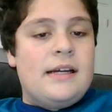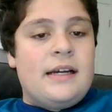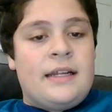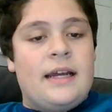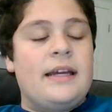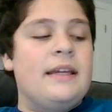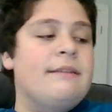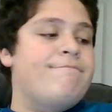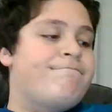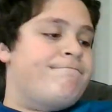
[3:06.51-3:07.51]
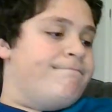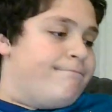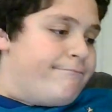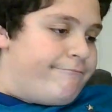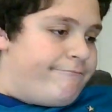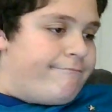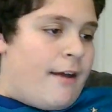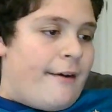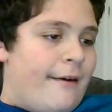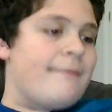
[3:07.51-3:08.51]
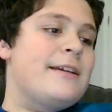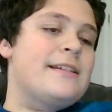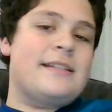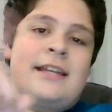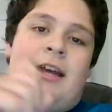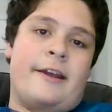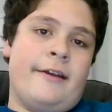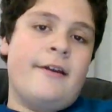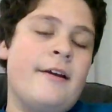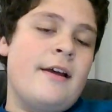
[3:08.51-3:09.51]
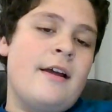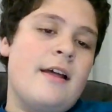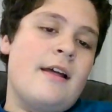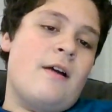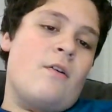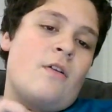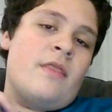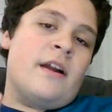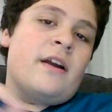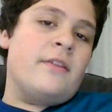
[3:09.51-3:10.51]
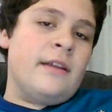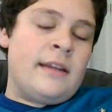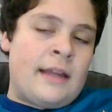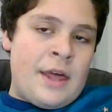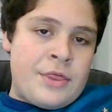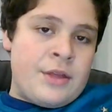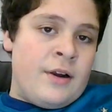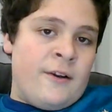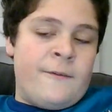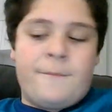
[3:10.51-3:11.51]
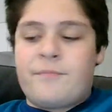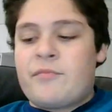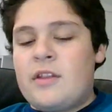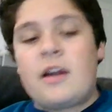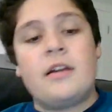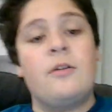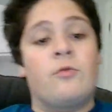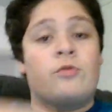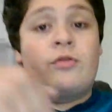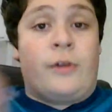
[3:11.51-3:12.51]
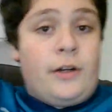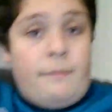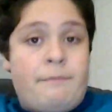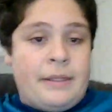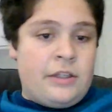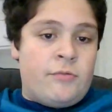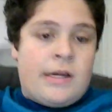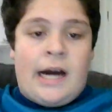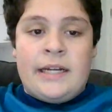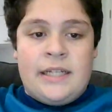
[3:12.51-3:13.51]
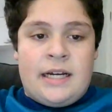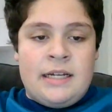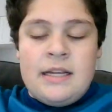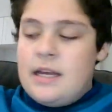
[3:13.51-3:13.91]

And I'm gonna say they're only gonna get third. They're gonna beat Uganda.